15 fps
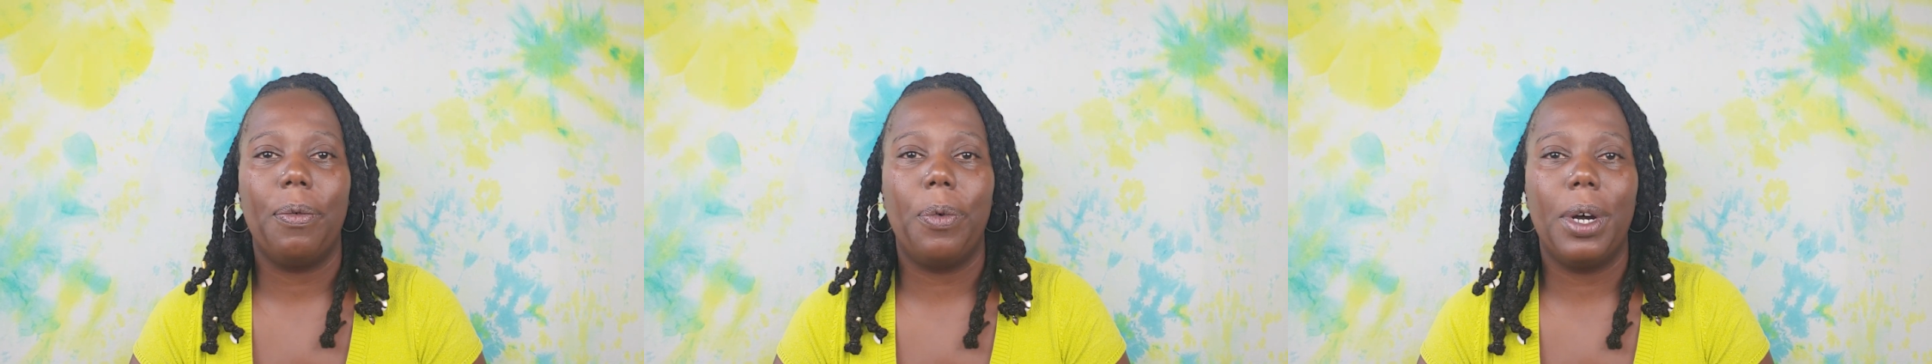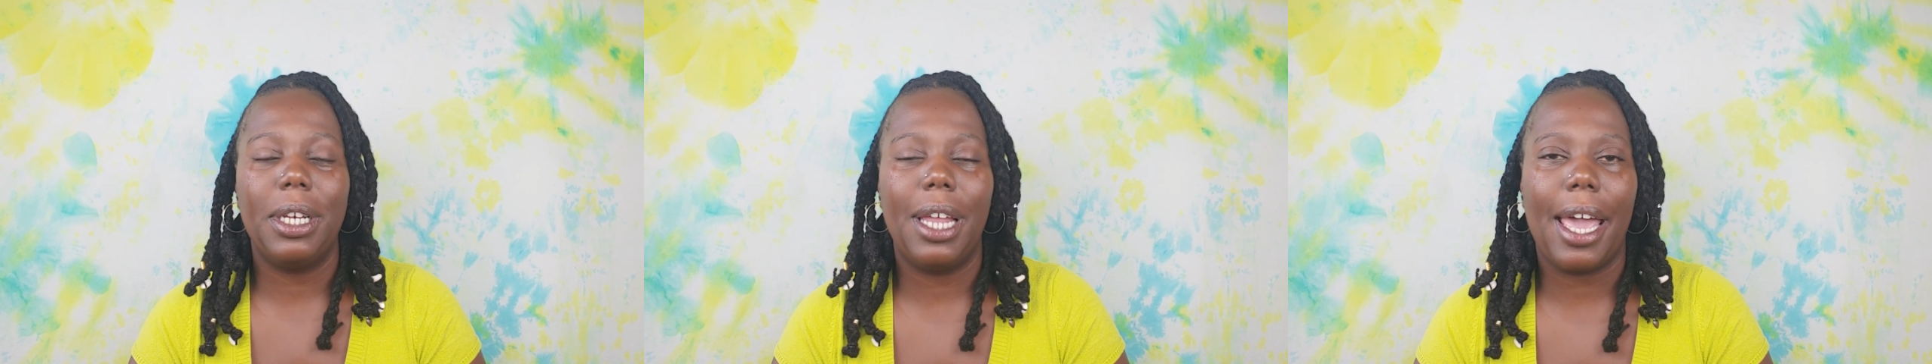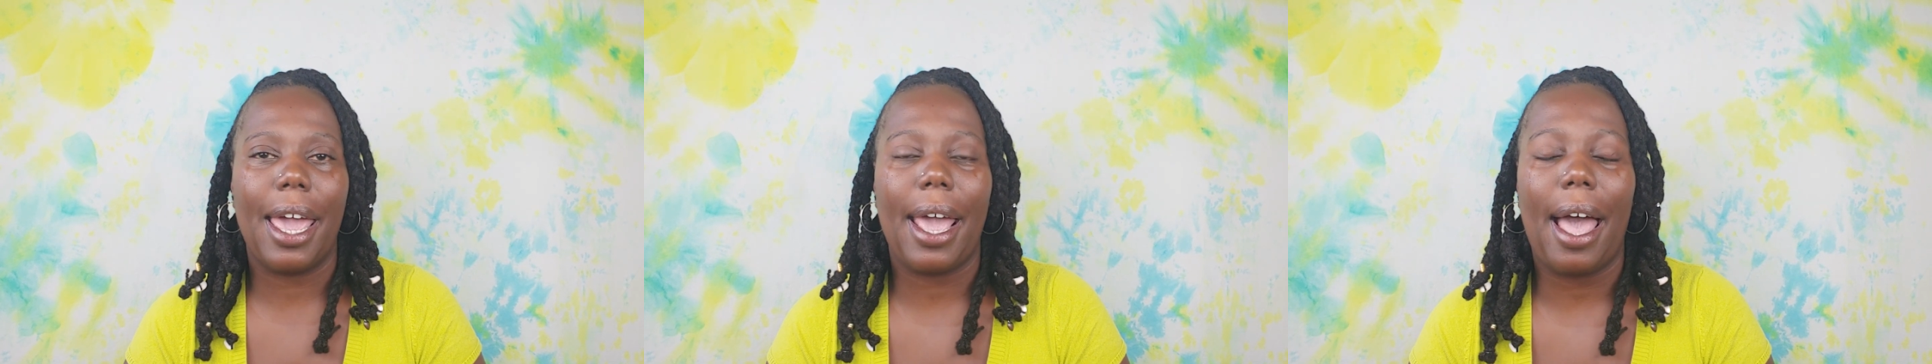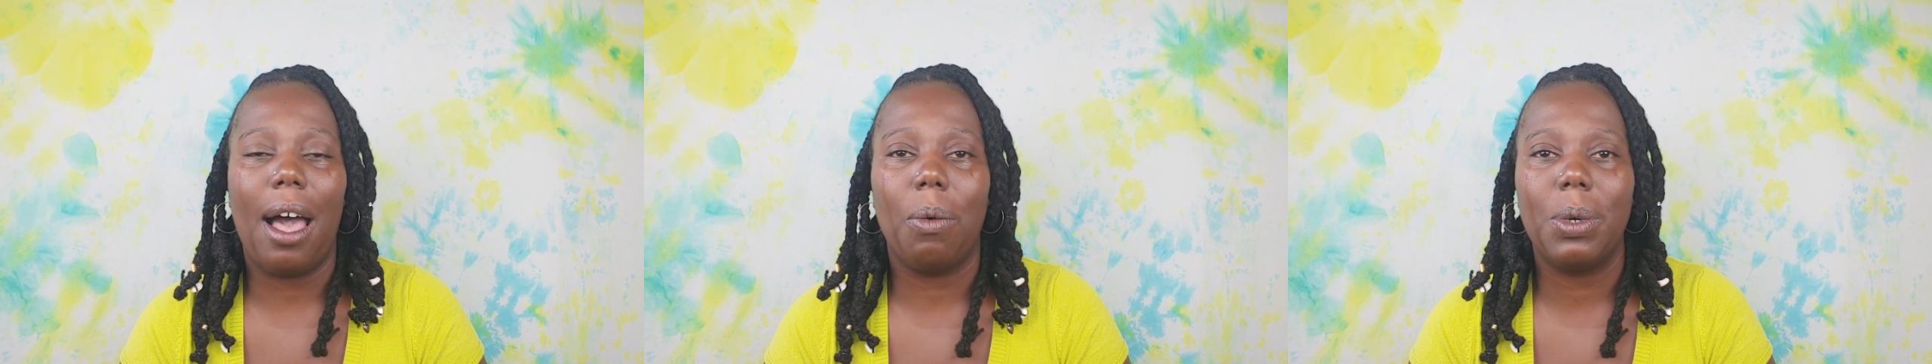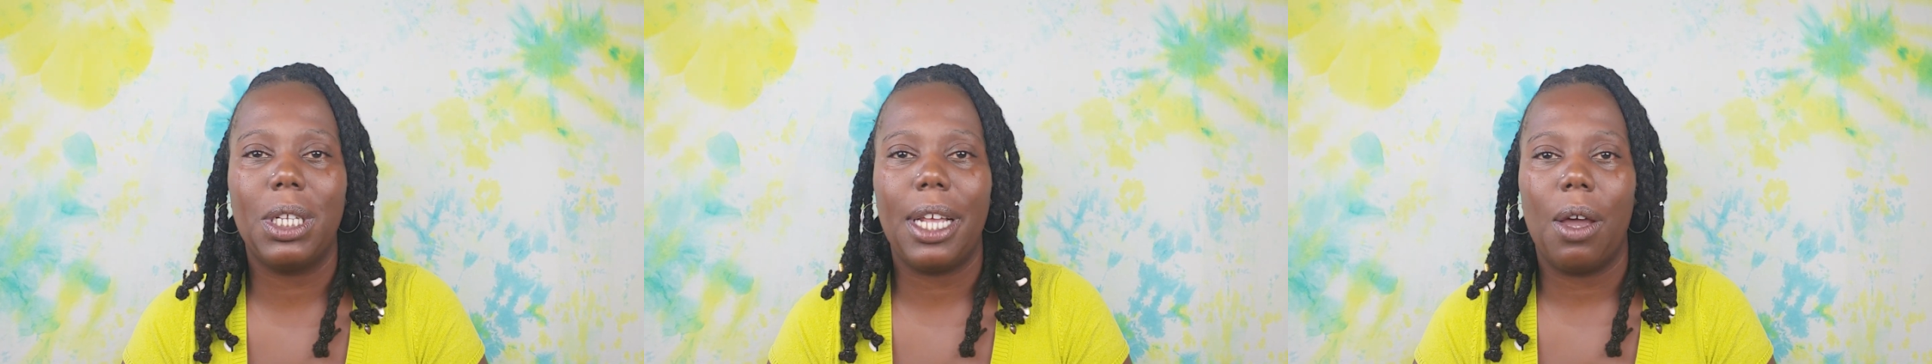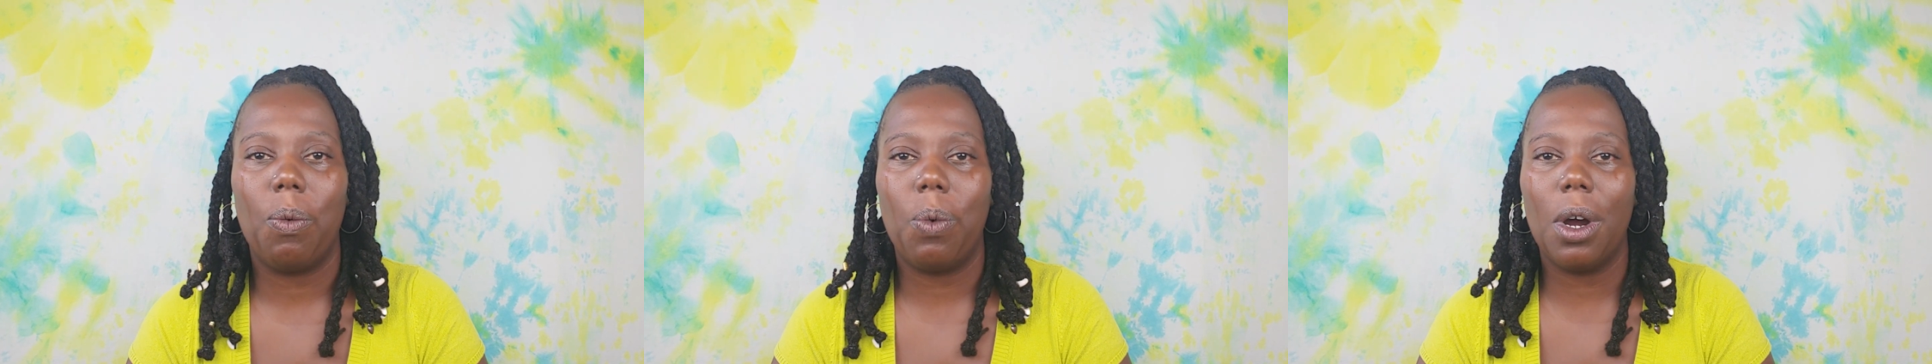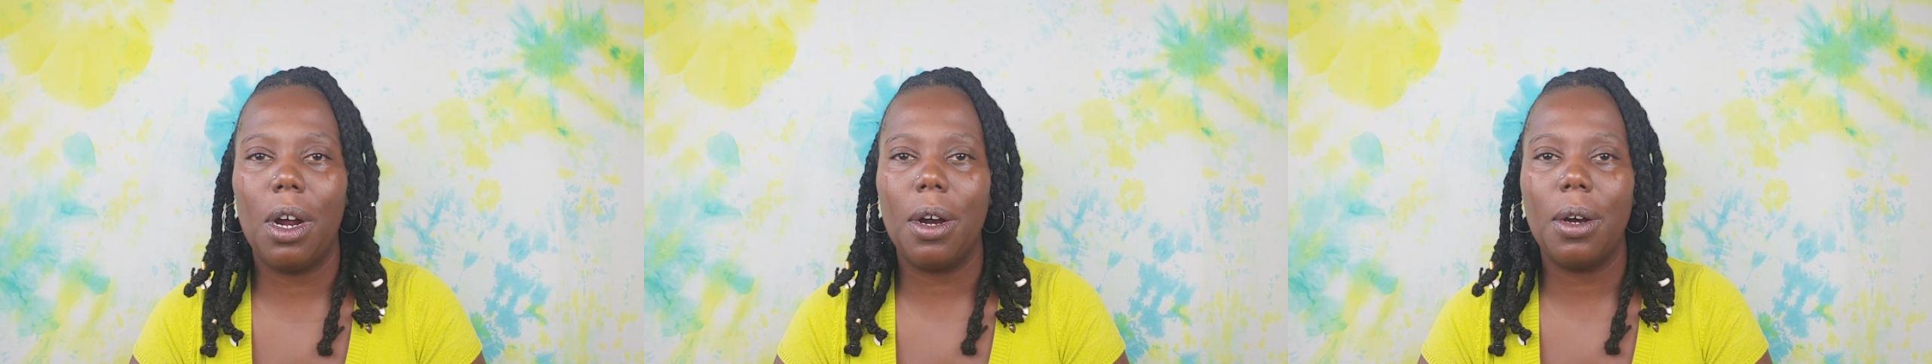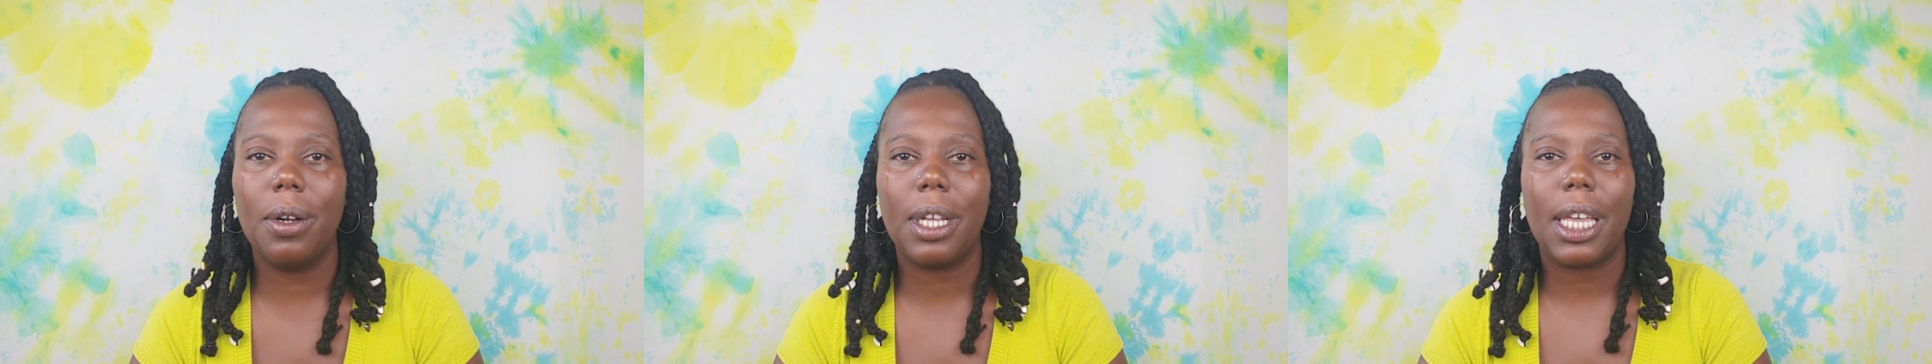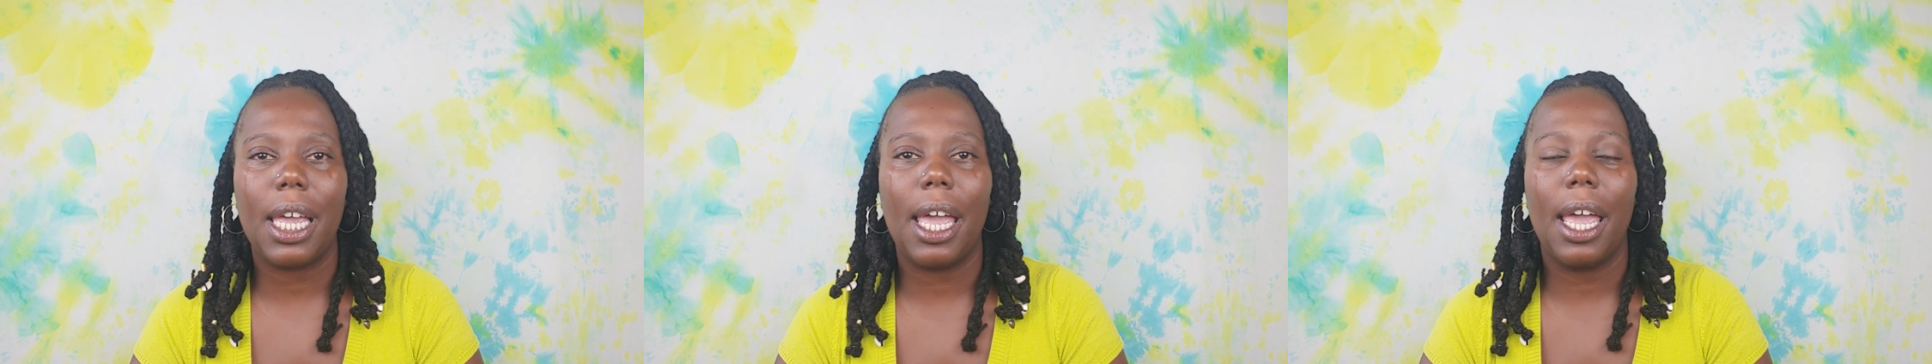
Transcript: one day I was at work